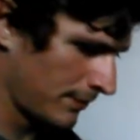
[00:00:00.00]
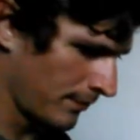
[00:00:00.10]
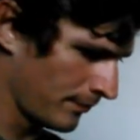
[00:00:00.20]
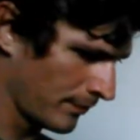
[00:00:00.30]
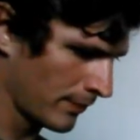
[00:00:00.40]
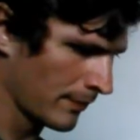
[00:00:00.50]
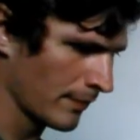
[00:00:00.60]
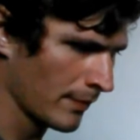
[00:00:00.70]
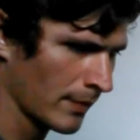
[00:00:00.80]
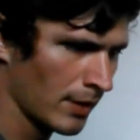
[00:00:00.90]

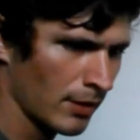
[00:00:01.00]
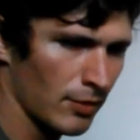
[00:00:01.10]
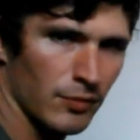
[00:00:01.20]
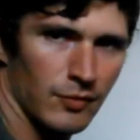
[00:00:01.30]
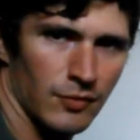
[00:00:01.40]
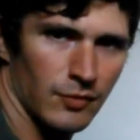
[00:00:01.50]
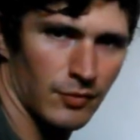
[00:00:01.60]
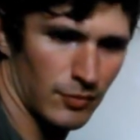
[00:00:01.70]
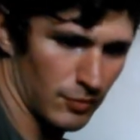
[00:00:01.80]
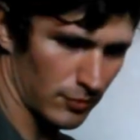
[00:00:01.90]

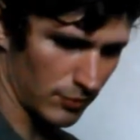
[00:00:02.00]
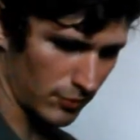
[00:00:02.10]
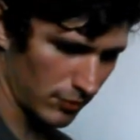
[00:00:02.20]
(silence)